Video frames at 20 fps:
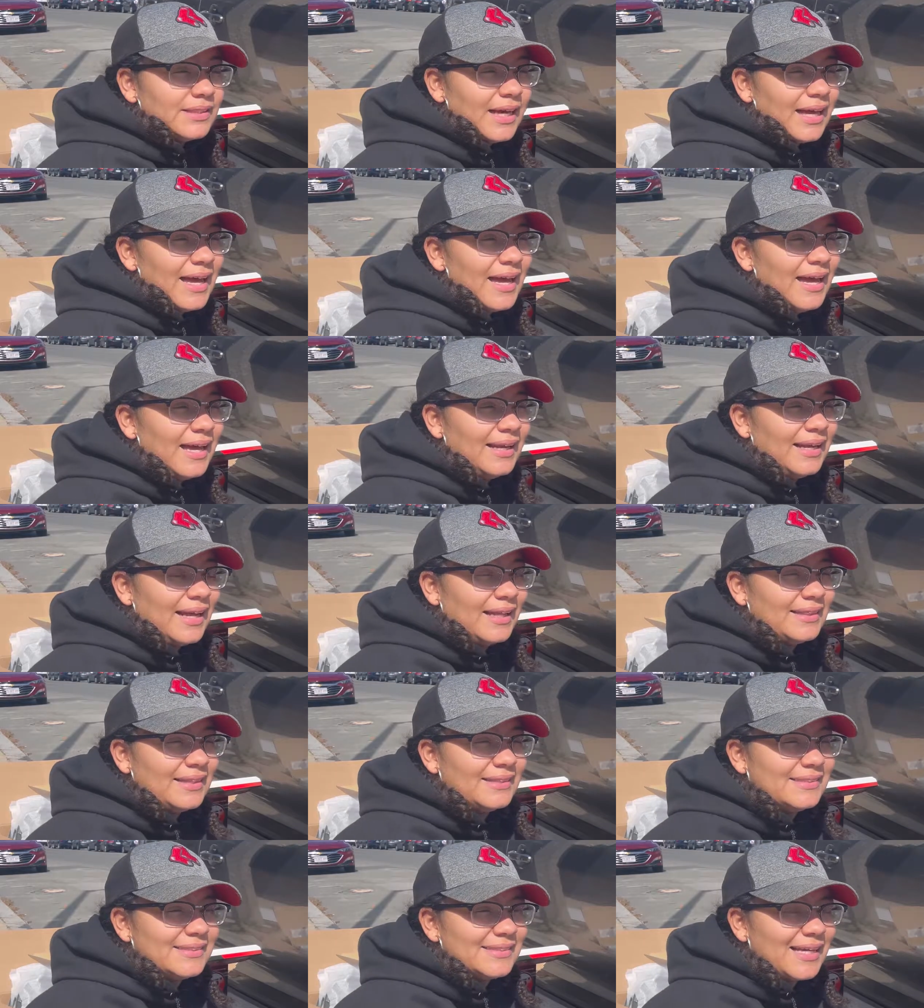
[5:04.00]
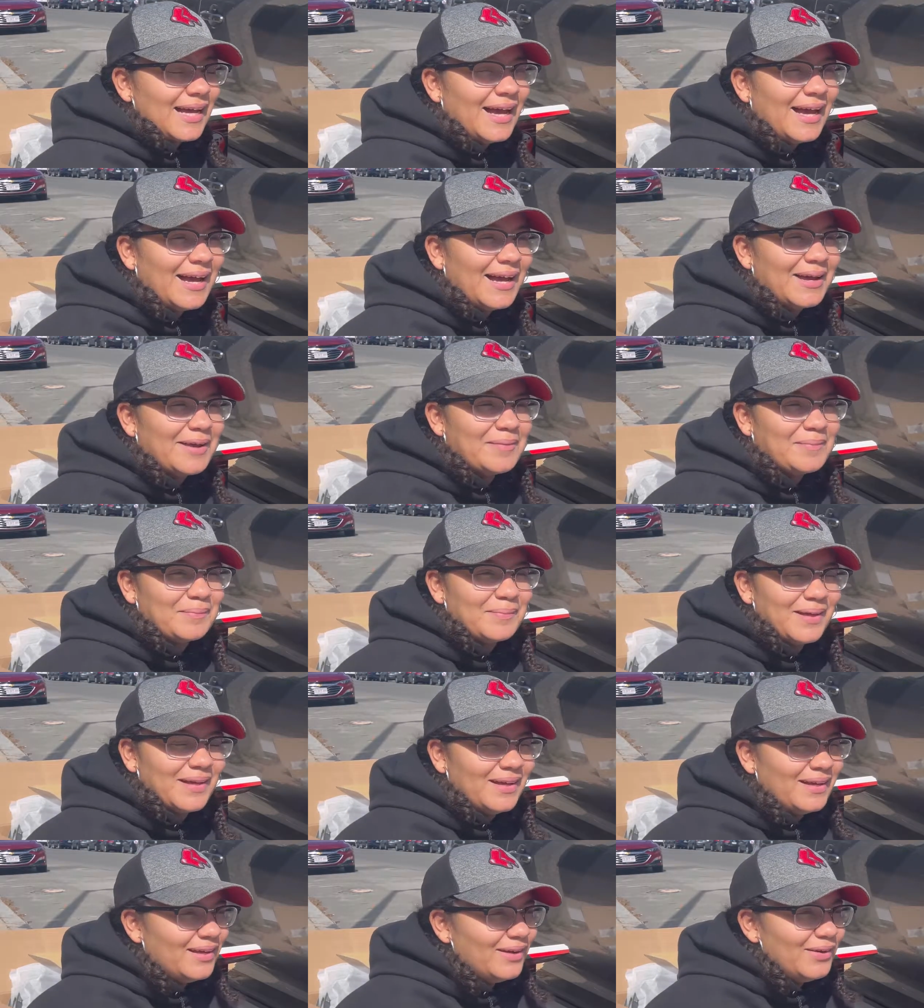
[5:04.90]
had at this time
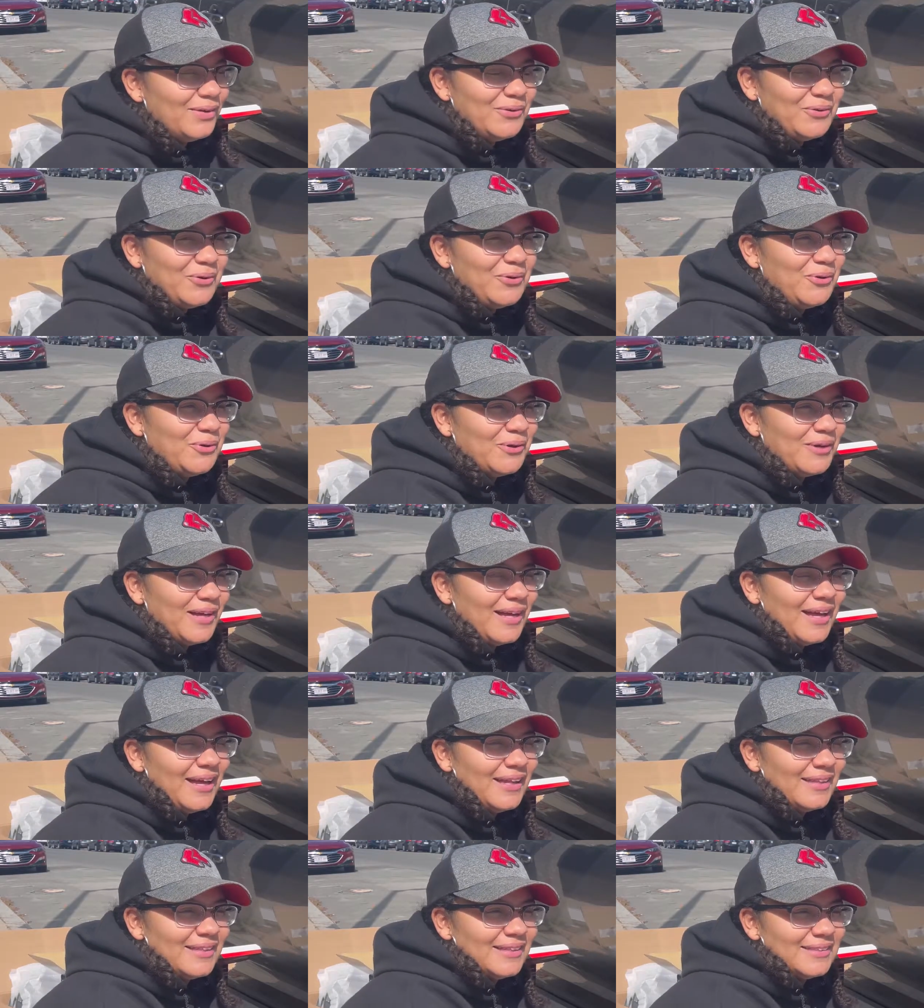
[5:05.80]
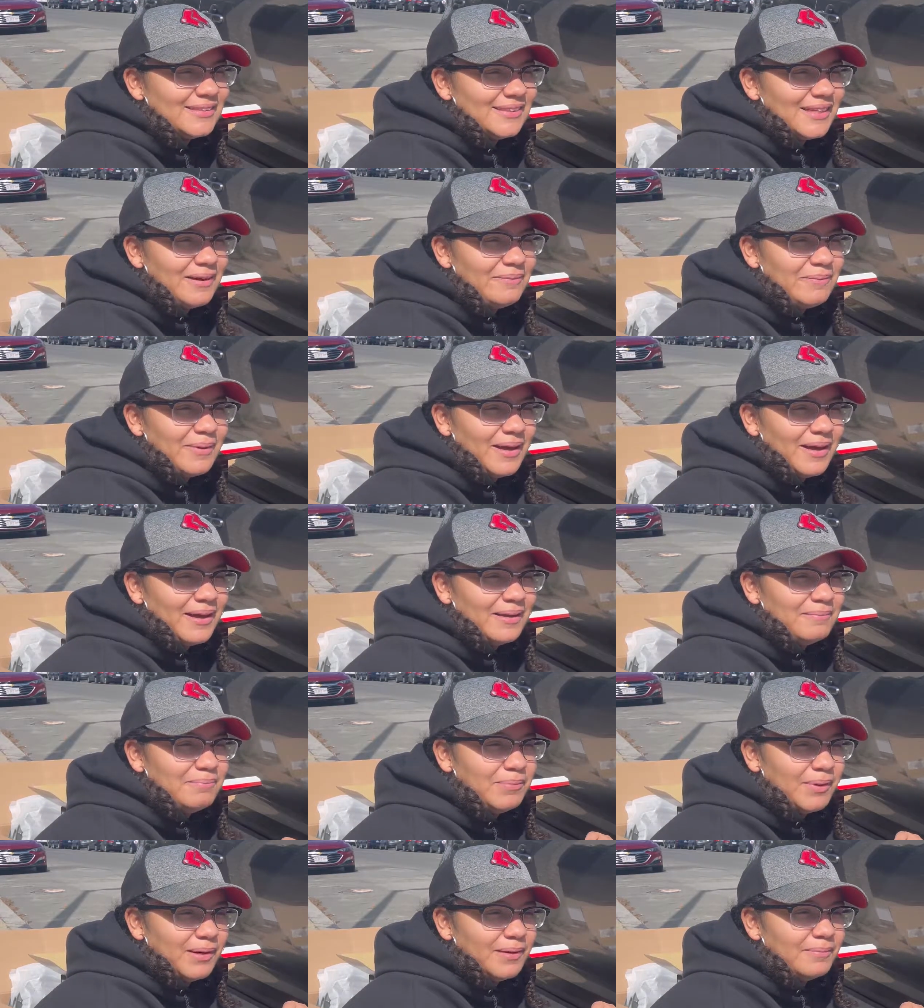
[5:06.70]
I
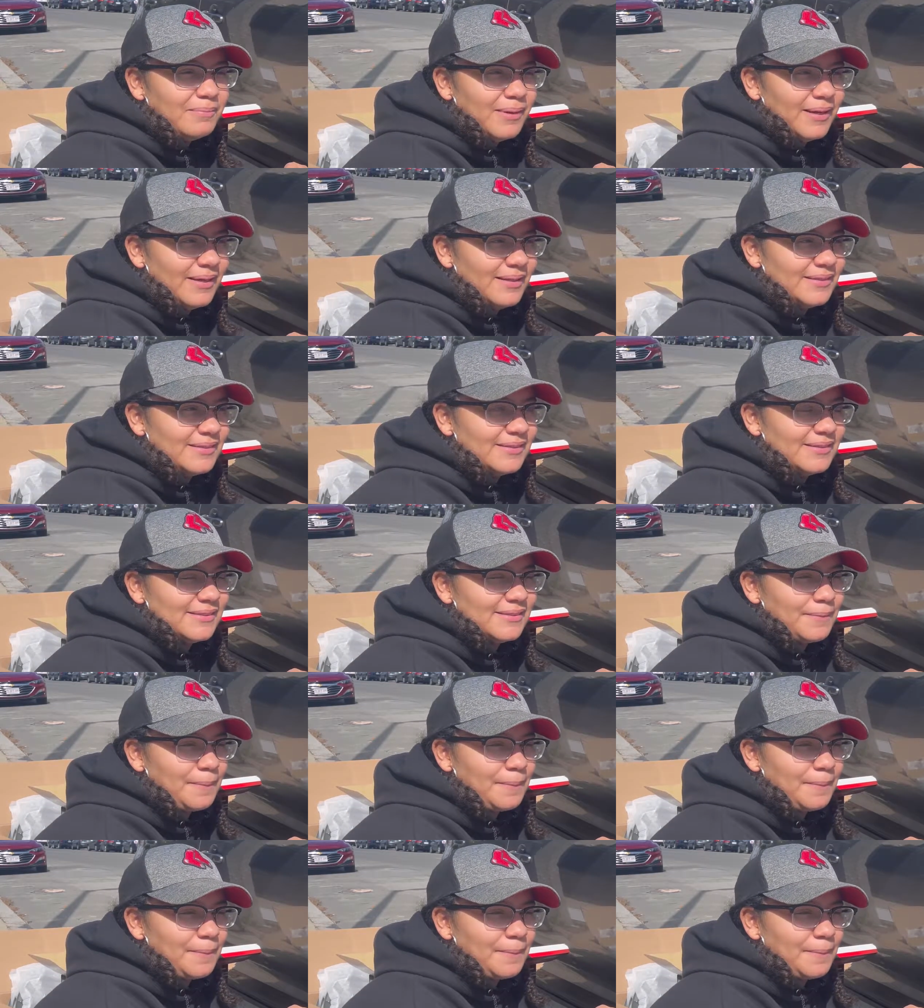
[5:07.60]
had bunk beds.